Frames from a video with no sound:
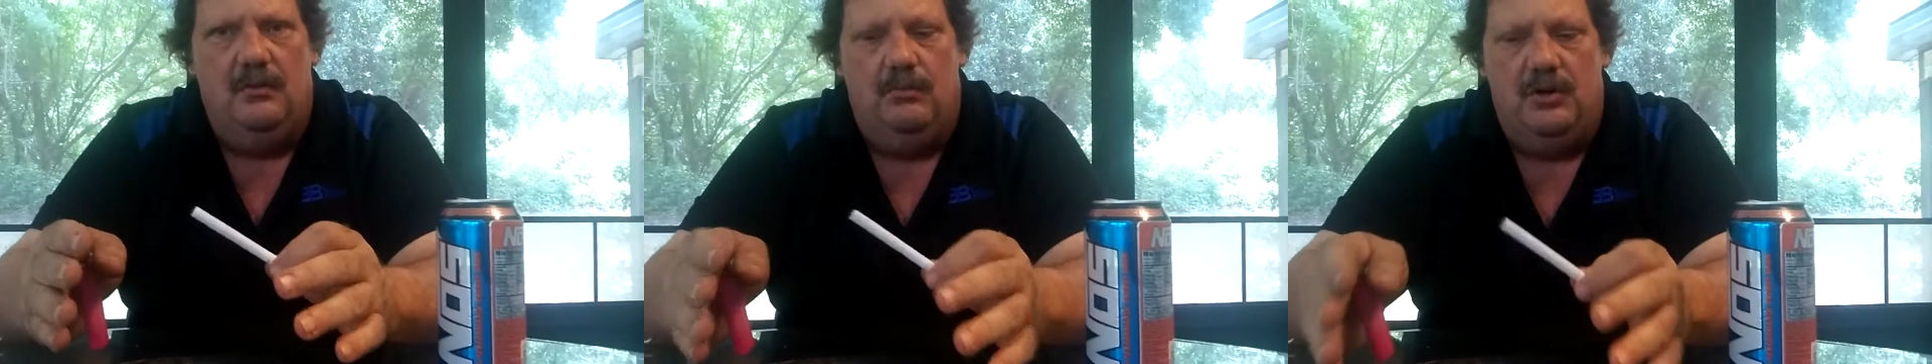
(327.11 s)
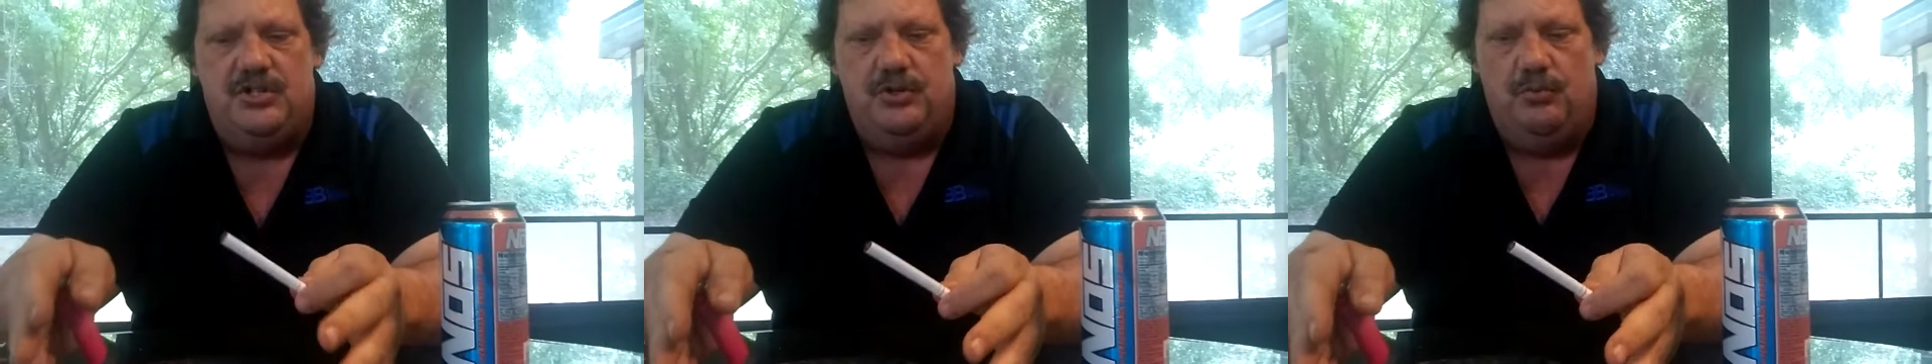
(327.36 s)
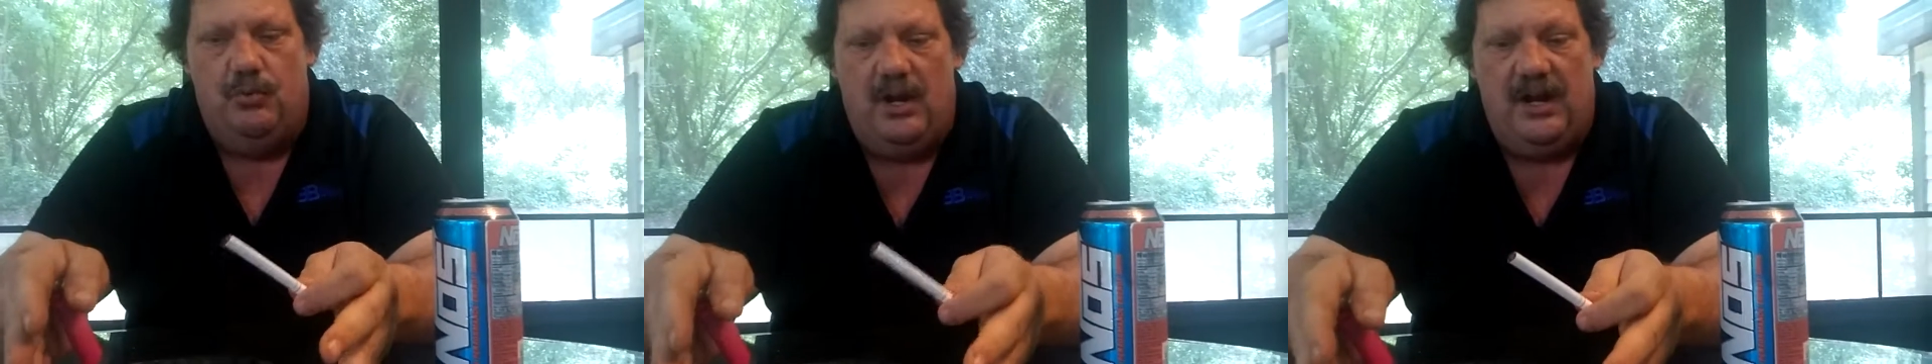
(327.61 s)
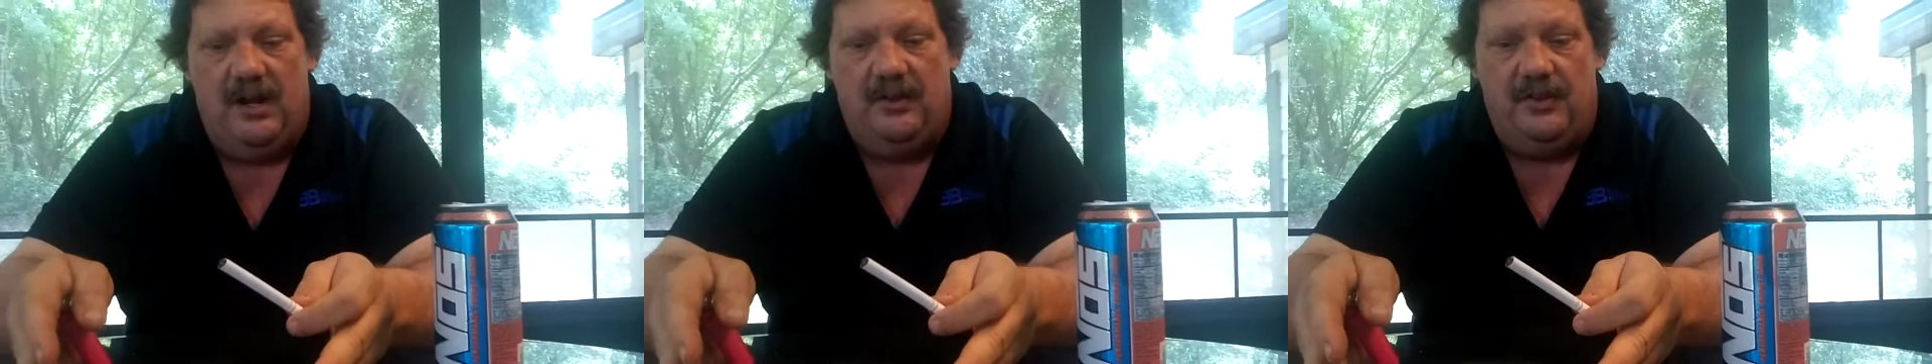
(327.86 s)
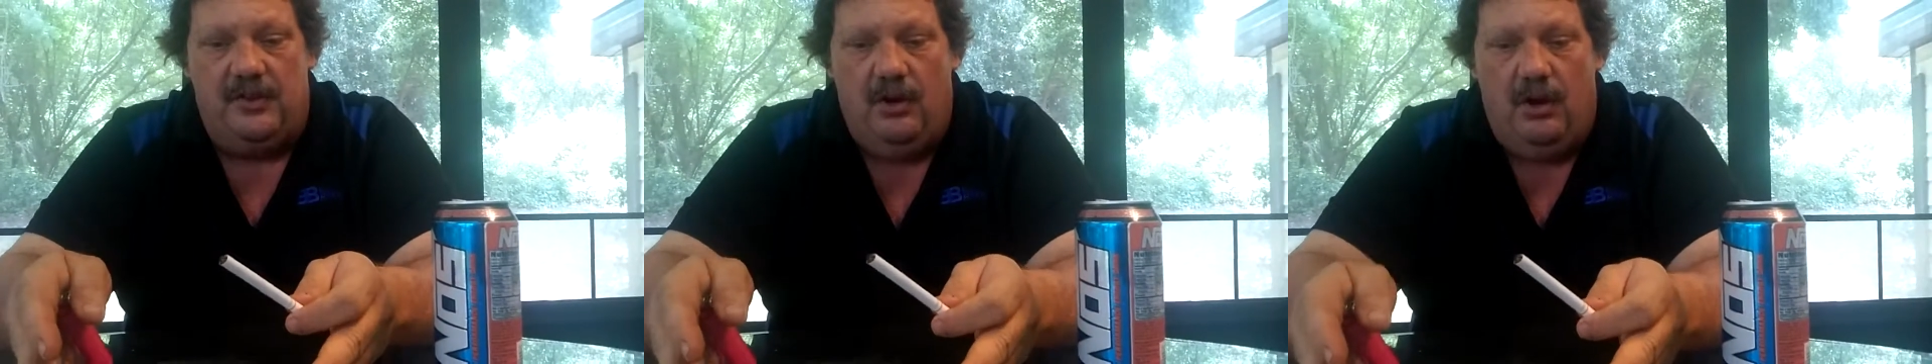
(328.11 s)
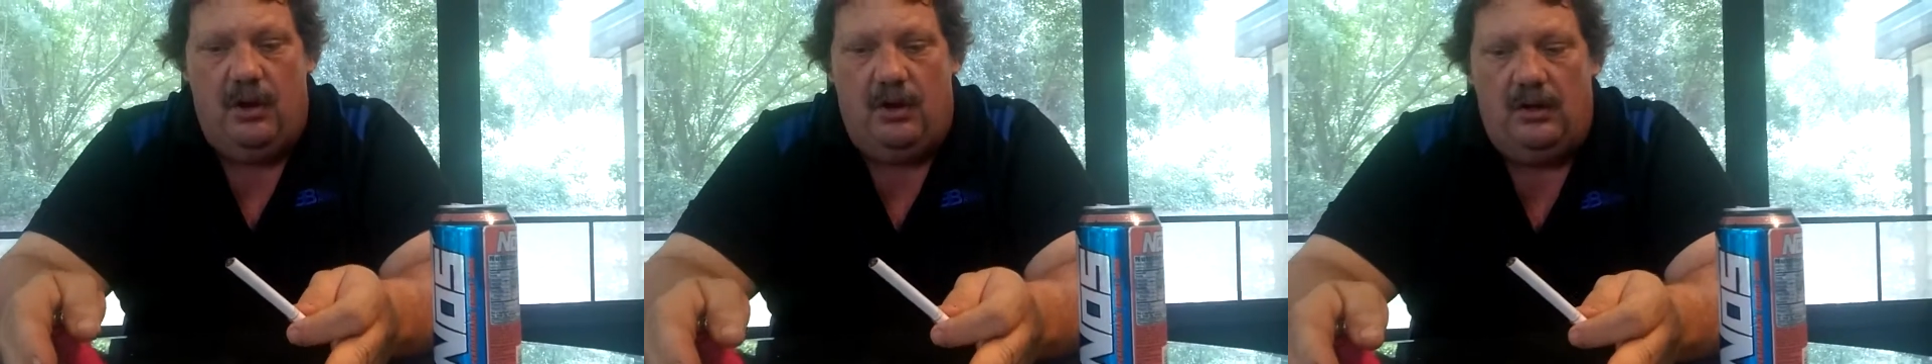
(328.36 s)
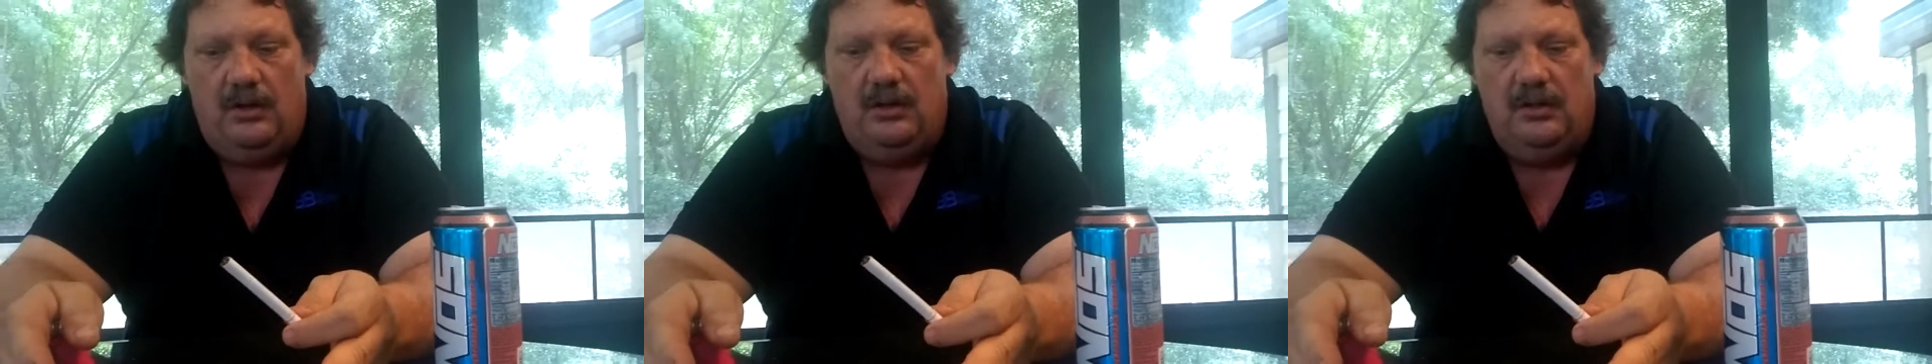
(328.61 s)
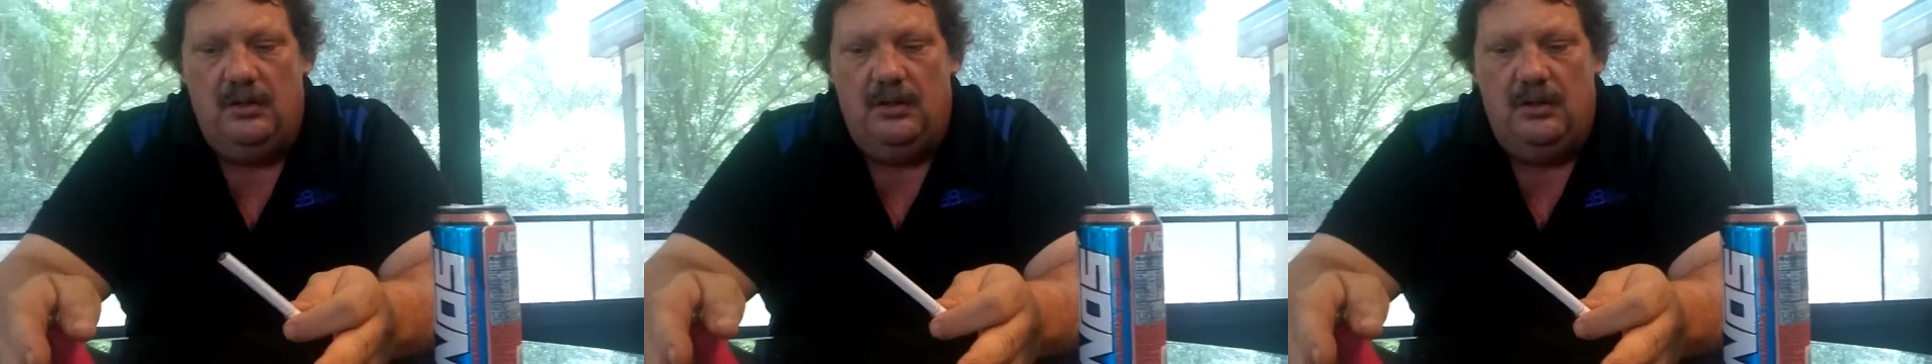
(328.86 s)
what you want out of the car